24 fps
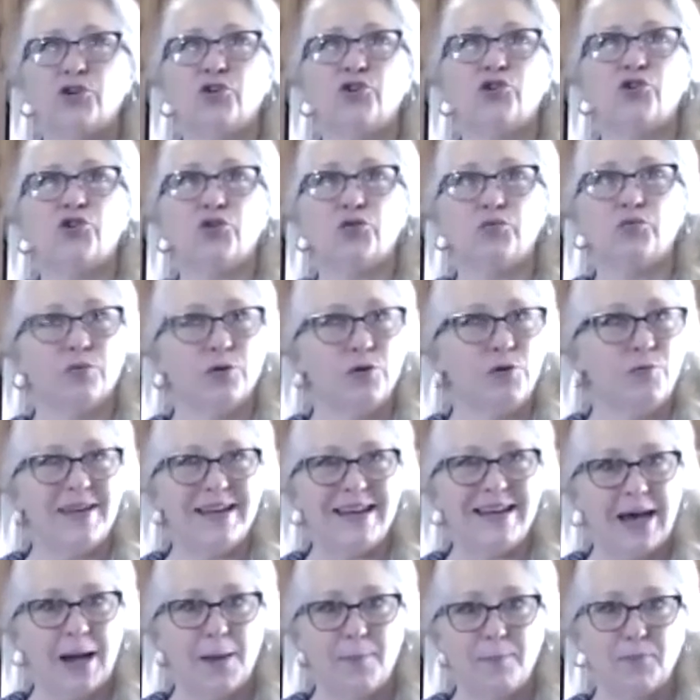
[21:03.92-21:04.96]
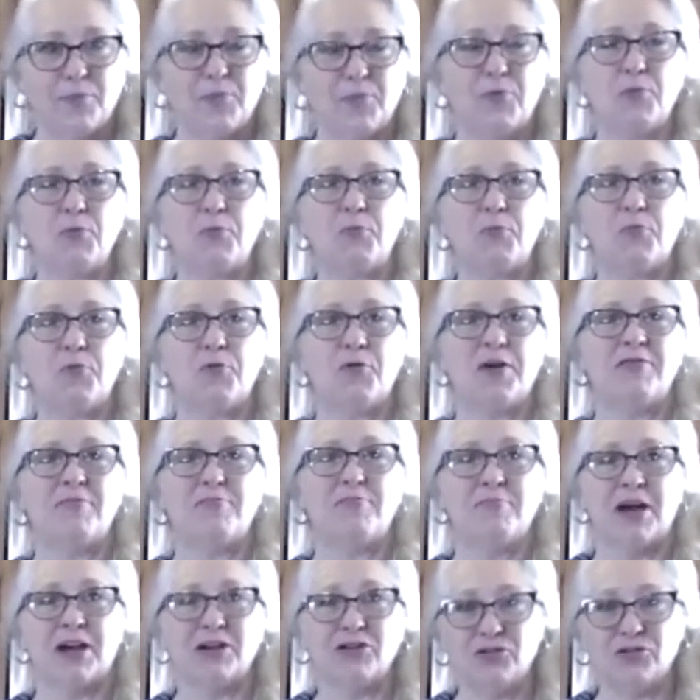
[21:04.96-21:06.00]
Shroom it up with
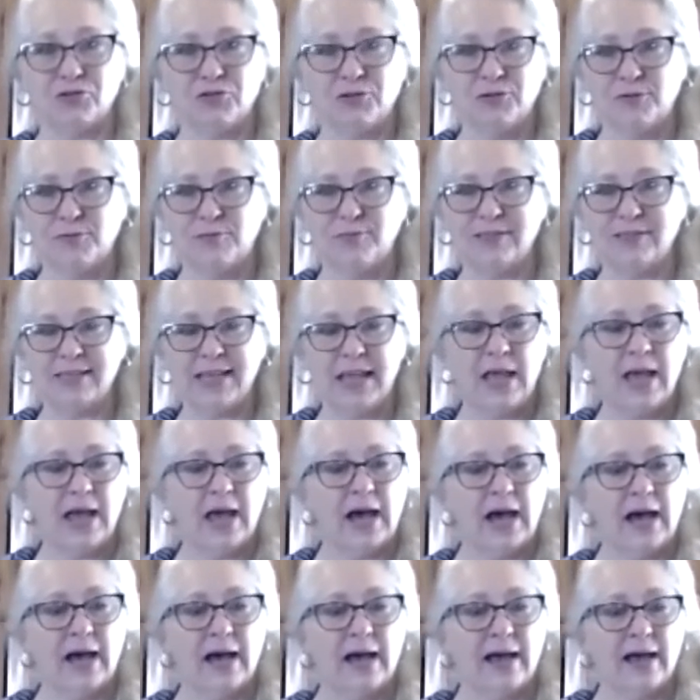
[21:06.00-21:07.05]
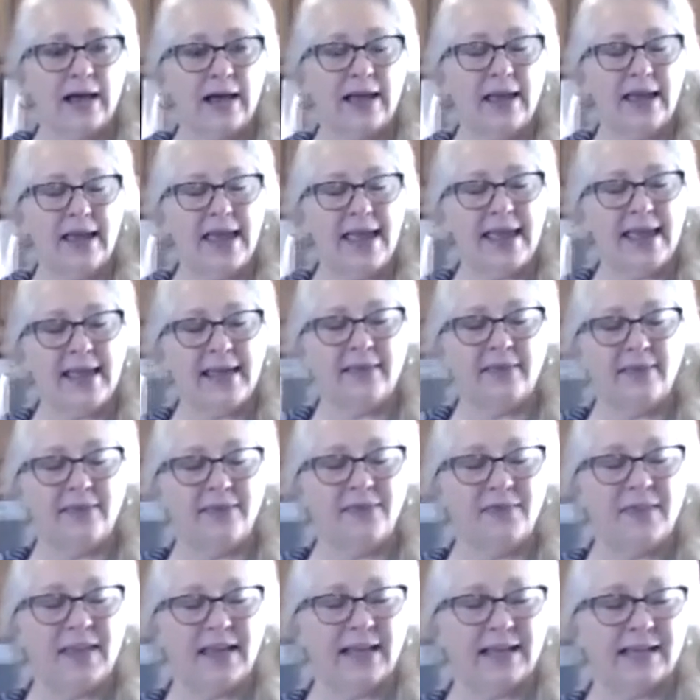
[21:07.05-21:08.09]
mushrooms. In
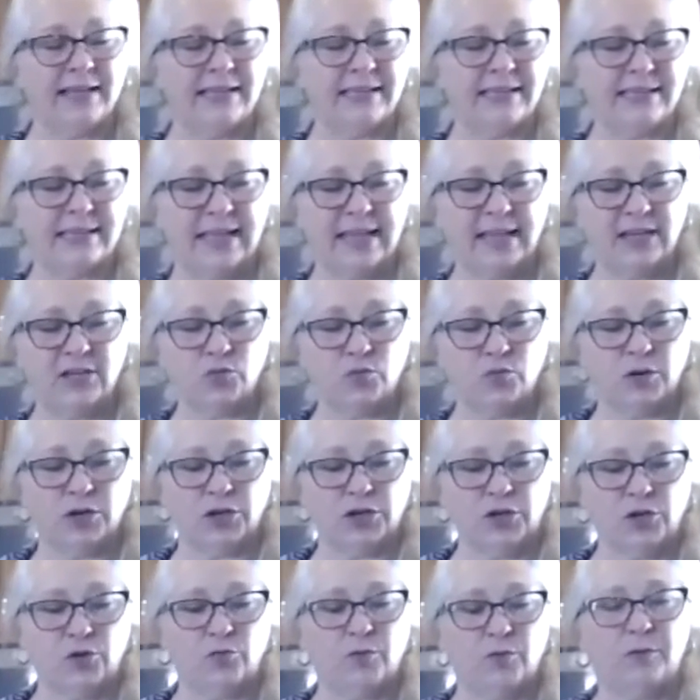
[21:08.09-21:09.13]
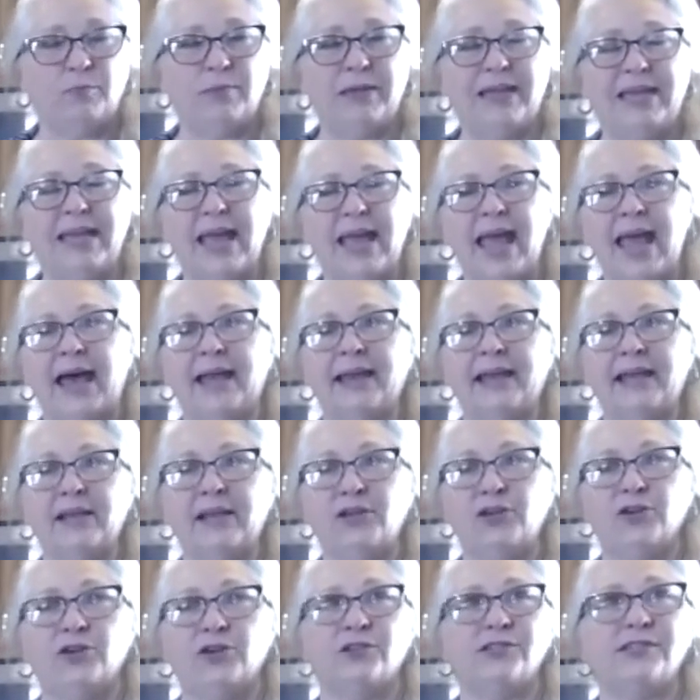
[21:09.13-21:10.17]
the stage where you would be
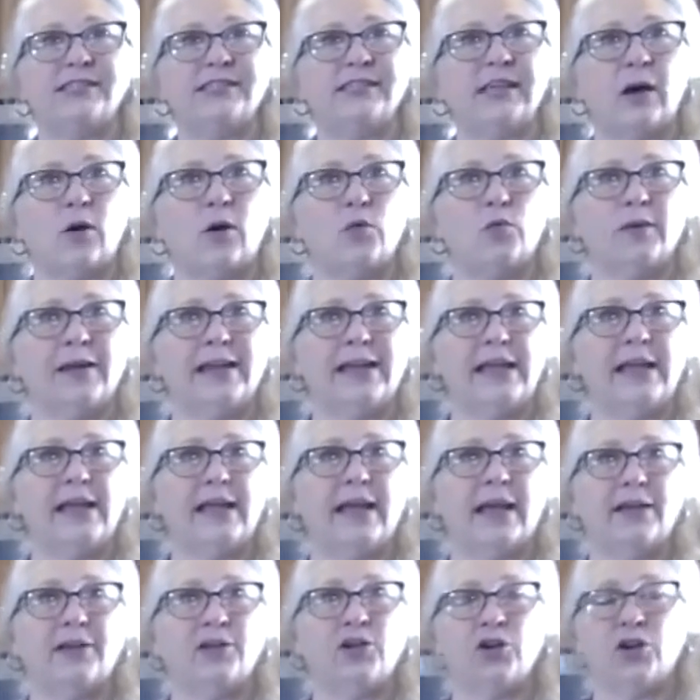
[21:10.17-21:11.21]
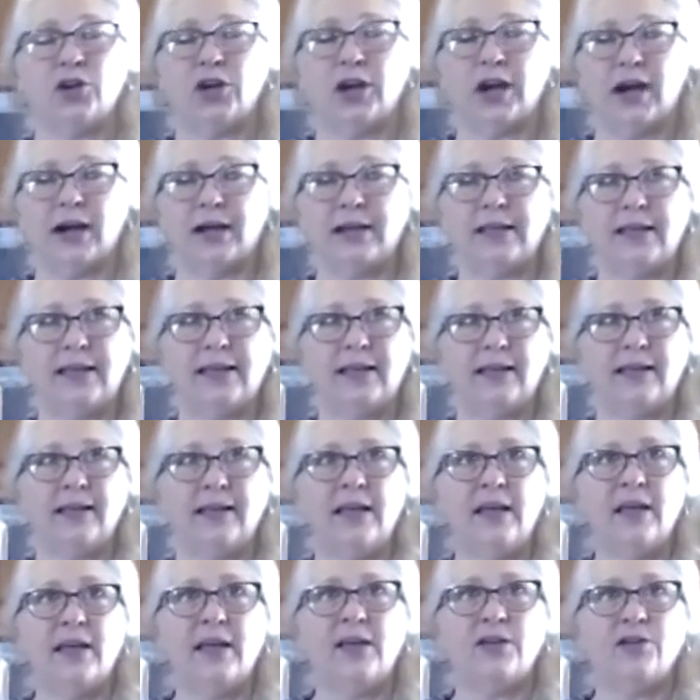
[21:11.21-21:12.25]
adding your celery and your onion,
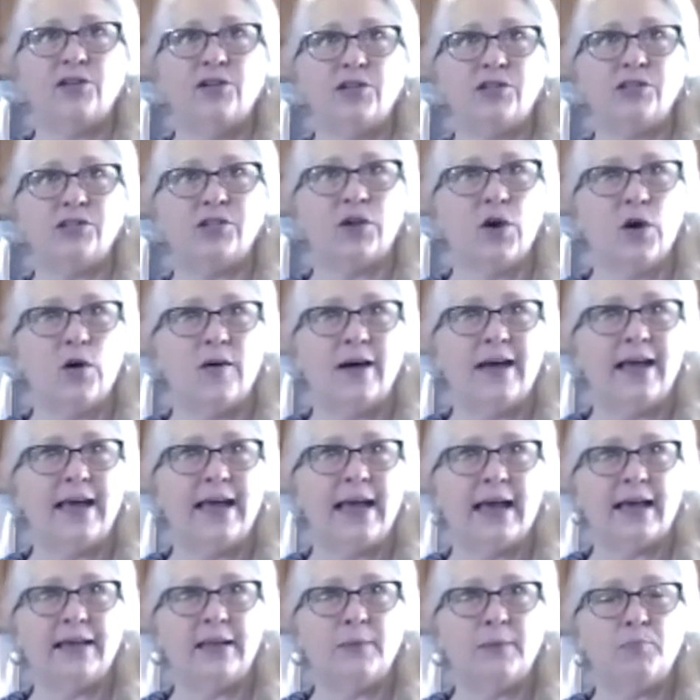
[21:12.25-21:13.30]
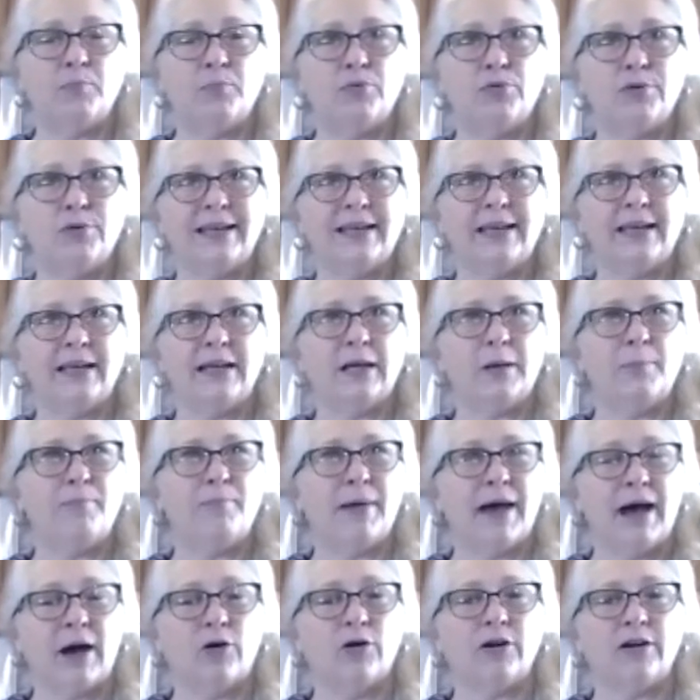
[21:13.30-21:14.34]
just go ahead and put in
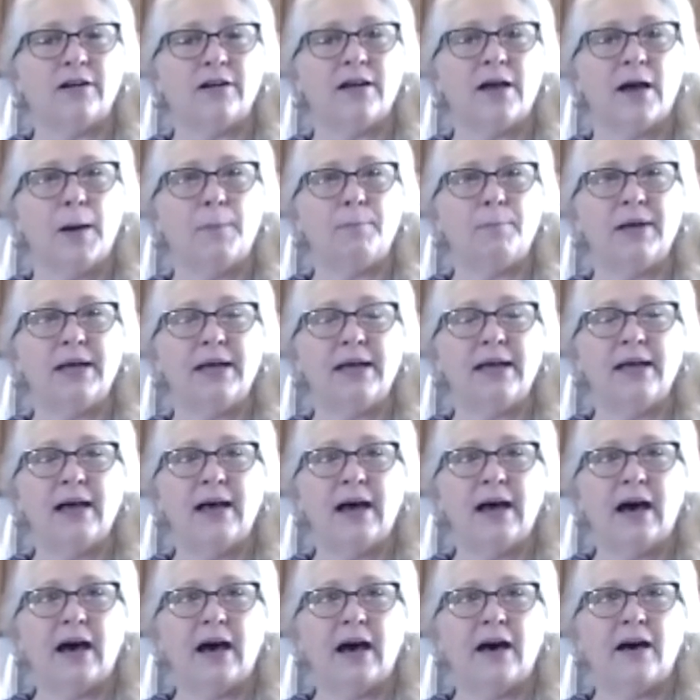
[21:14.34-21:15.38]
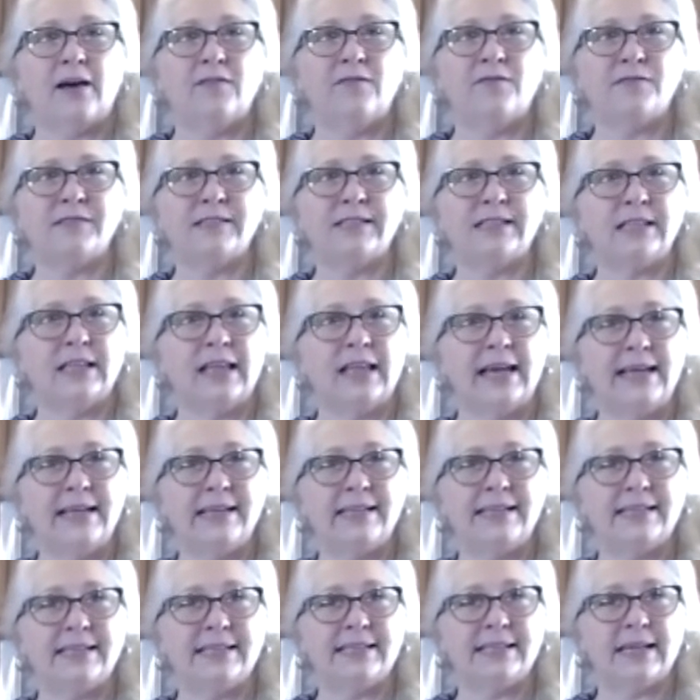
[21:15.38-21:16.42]
about a cup of
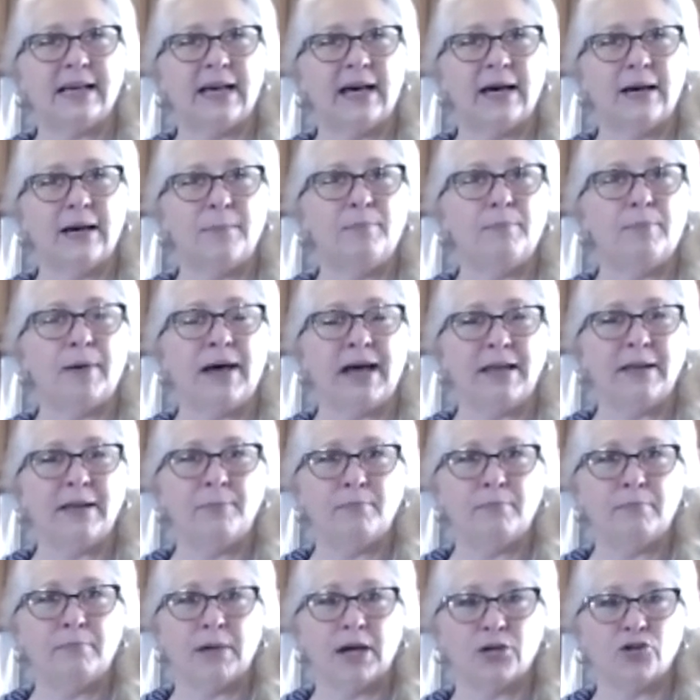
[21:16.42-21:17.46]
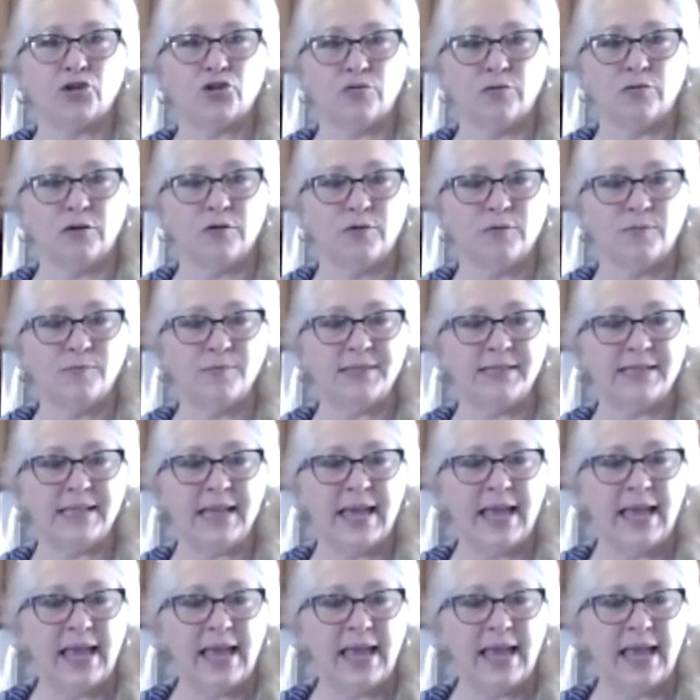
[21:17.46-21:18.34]
sliced button mushrooms,